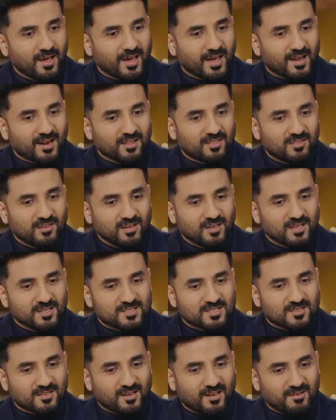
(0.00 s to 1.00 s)
And I think
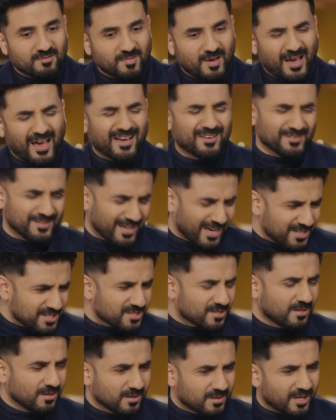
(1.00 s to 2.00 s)
it's, yes,
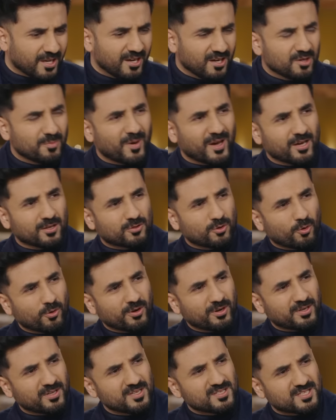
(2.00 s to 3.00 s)
curtailed by
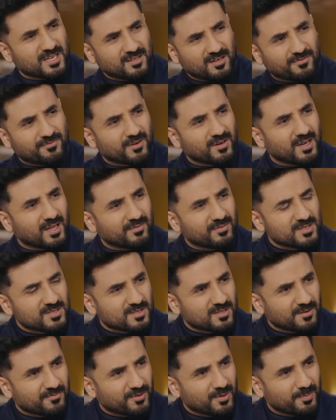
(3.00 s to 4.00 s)
authorities at different levels
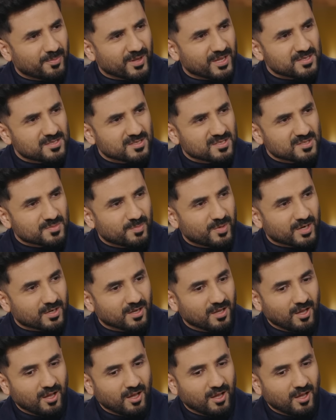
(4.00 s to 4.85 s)
in different places, but